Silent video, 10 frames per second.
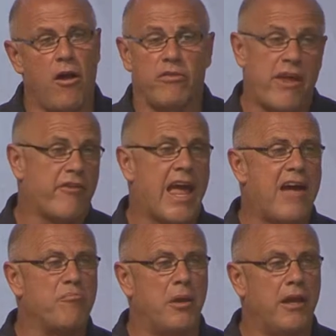all. Never
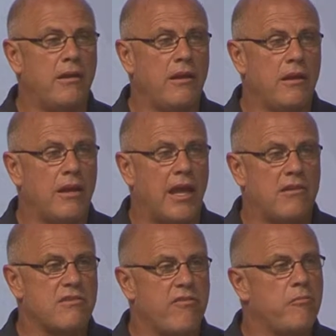have been. And
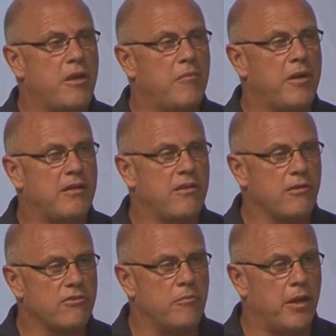it's never been a big
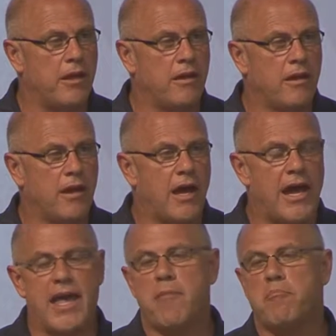deal to me.
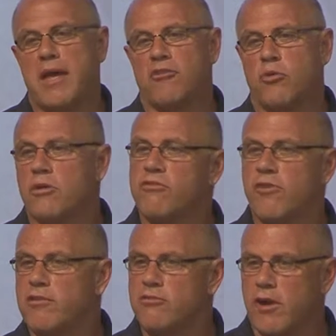I am bent towards
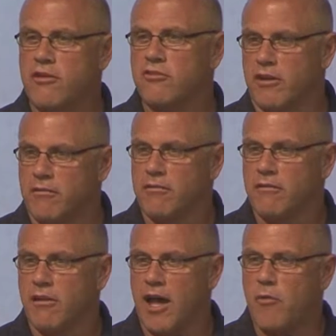frustration.
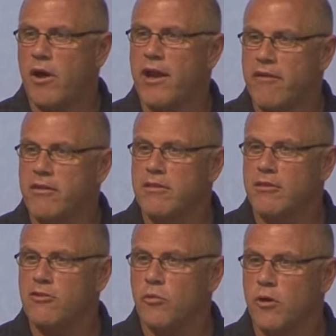I want
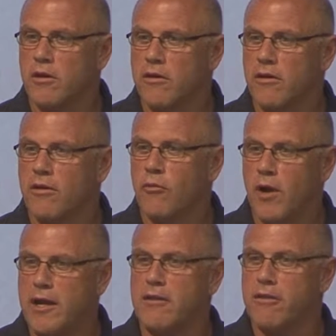everything to work
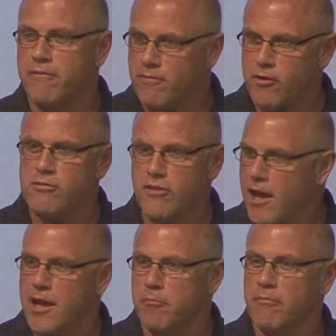right the first
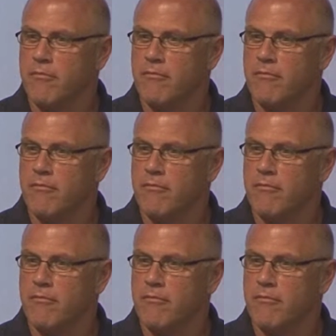time.